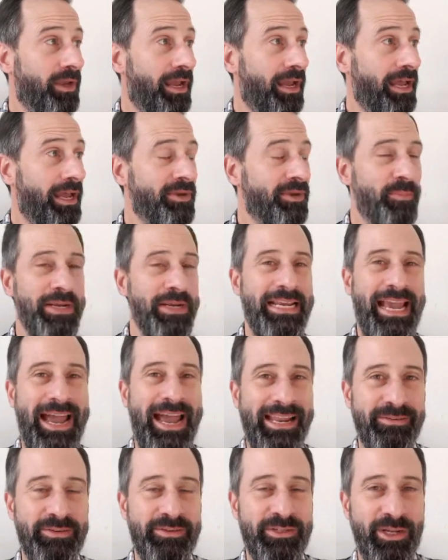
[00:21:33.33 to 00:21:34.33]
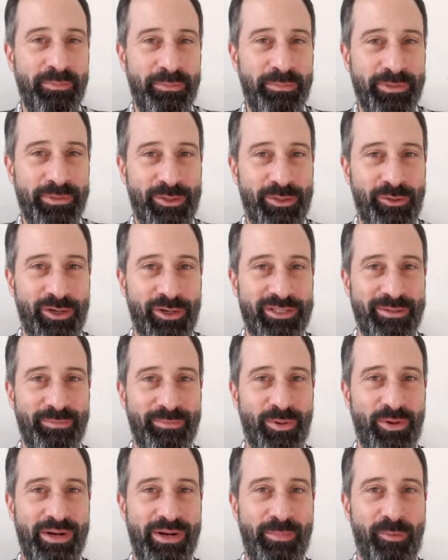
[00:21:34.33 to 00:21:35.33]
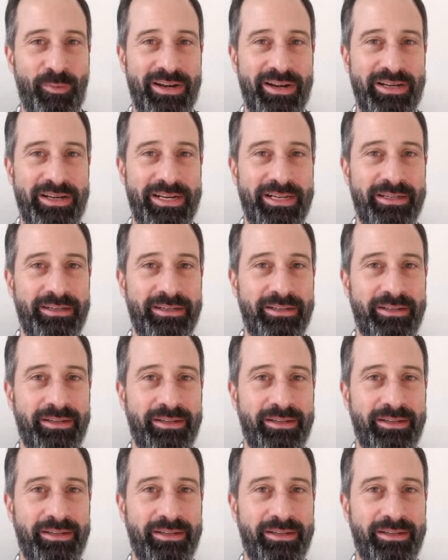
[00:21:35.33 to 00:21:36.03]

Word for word: I think we kind of stumbled across employer branding